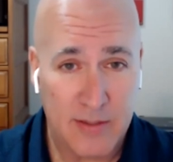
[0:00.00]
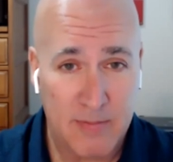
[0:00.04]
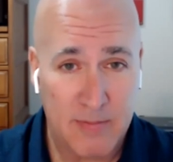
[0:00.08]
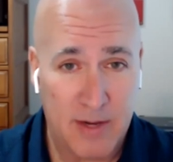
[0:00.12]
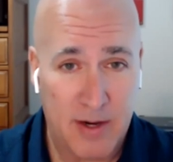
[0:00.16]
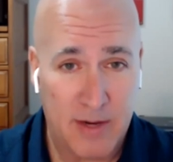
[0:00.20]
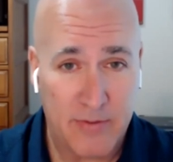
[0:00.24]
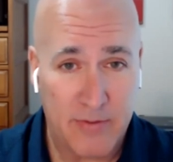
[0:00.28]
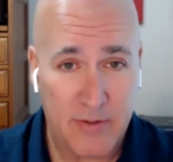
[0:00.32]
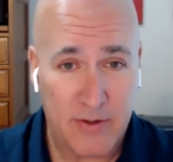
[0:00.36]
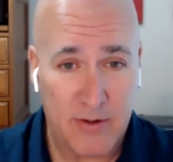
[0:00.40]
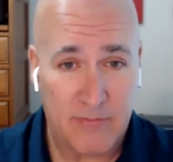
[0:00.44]
I'm not
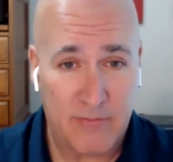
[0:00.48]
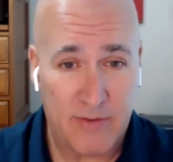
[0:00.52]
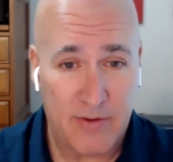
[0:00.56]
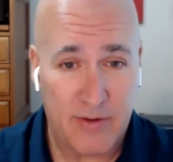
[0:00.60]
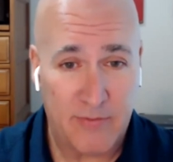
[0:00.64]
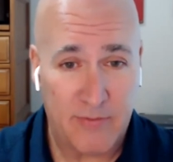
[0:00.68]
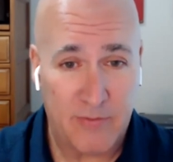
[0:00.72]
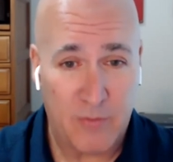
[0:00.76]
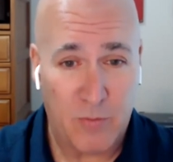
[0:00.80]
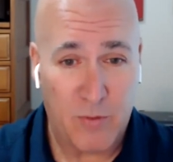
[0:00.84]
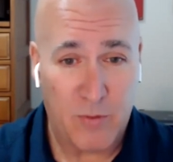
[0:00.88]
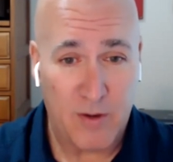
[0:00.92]
even sure if I
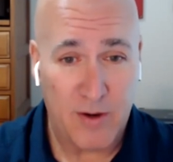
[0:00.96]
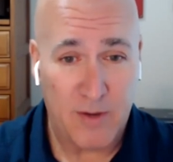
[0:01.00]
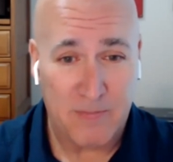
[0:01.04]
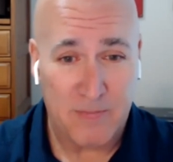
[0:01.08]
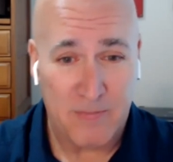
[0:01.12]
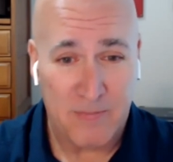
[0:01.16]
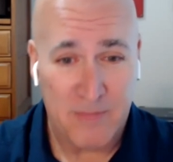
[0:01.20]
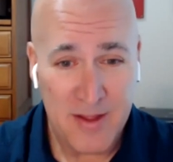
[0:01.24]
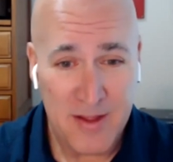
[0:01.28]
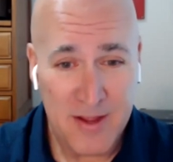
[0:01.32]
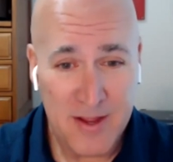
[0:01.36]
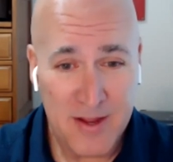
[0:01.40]
even want
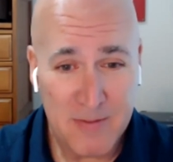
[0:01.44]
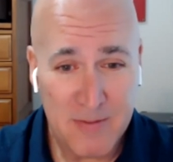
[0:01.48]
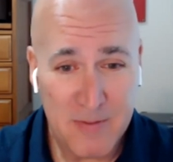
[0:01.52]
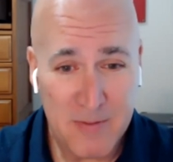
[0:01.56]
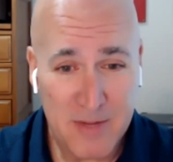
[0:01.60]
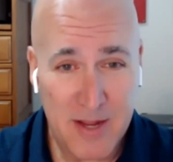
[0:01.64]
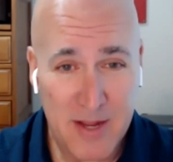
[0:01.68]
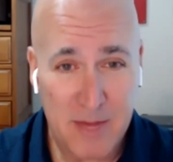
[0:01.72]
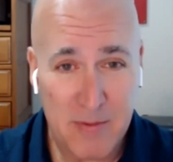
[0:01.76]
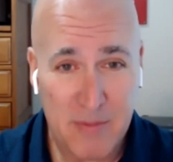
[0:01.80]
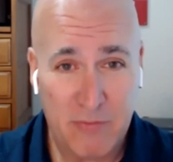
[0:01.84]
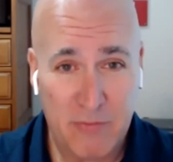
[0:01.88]
to
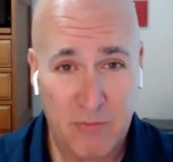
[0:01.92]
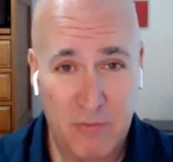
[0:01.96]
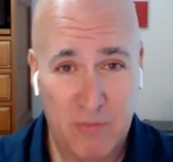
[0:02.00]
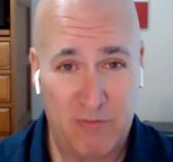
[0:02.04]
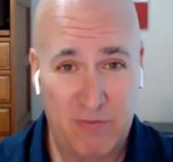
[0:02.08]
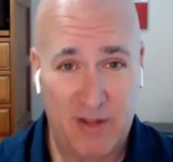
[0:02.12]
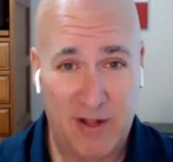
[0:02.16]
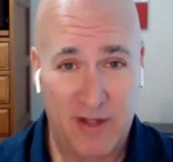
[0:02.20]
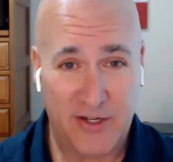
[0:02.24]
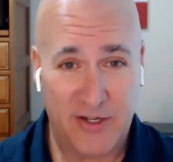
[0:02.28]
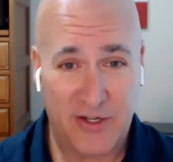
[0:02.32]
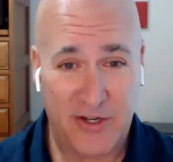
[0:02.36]
become a
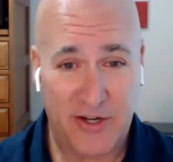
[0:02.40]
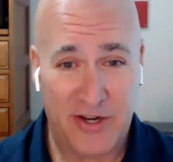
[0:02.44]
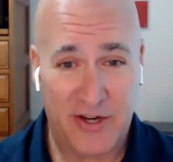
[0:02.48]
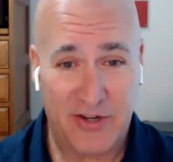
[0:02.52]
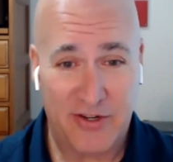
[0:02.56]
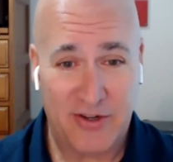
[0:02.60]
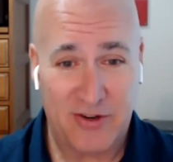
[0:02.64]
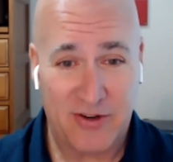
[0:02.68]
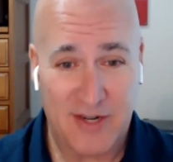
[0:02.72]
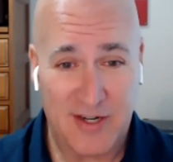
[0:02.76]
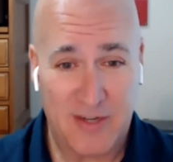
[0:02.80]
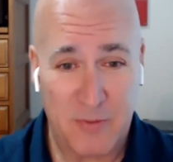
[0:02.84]
full-fledged
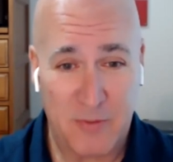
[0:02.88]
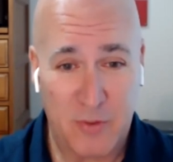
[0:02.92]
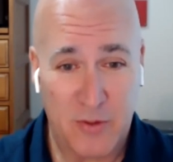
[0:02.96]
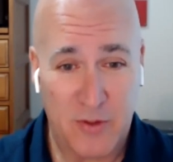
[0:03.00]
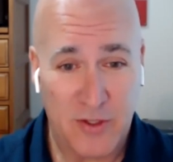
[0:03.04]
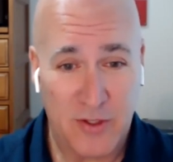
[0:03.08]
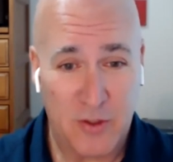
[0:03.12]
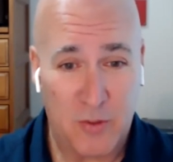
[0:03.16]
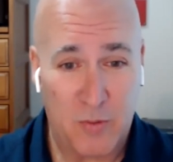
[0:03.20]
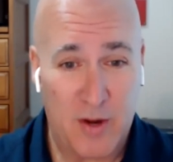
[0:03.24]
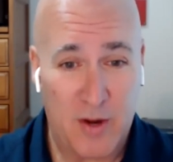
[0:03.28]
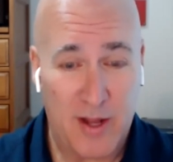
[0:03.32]
adjuster because I'm doing
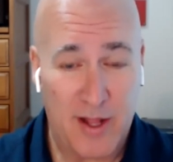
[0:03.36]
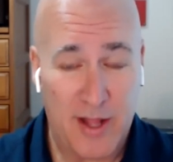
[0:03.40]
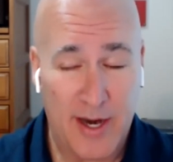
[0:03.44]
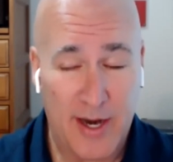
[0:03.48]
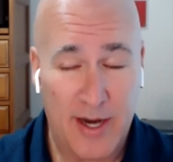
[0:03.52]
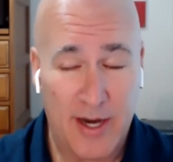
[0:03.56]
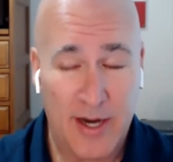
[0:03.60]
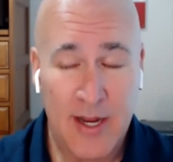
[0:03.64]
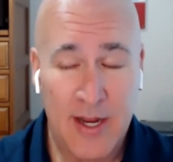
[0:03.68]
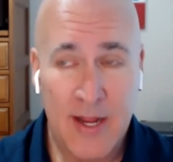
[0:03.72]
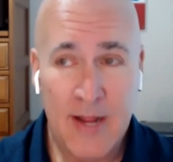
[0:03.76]
so well at it.